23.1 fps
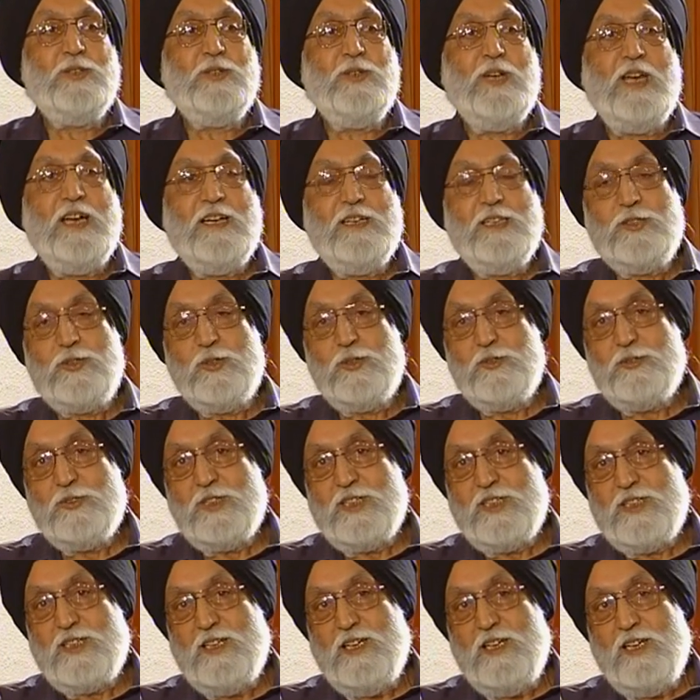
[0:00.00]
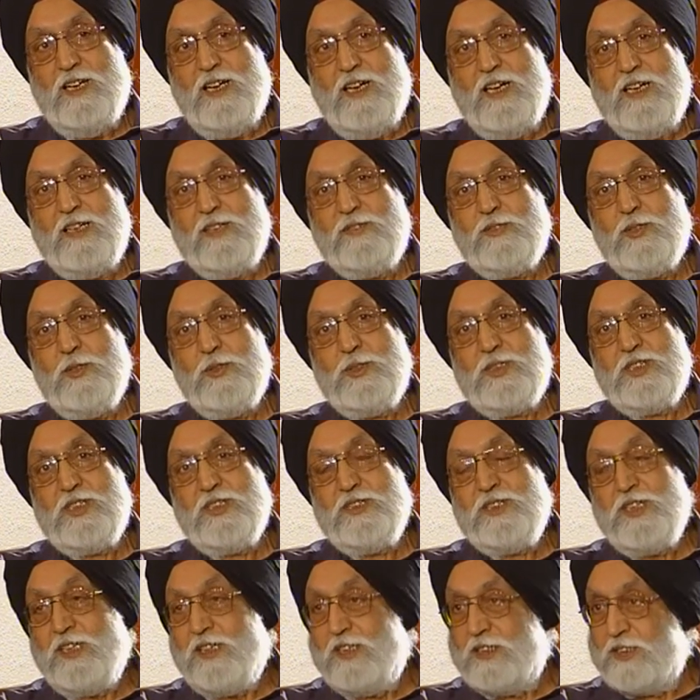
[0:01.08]
you hand it over. And of course
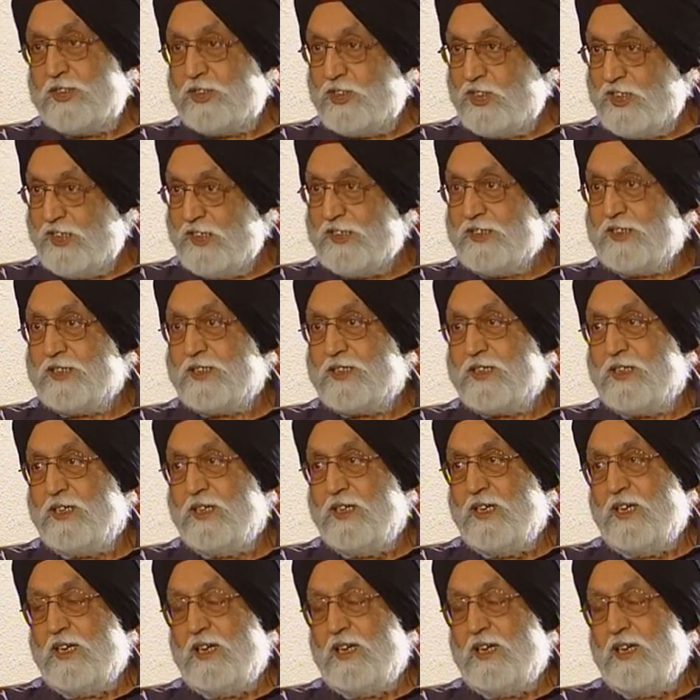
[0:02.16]
the thing has changed.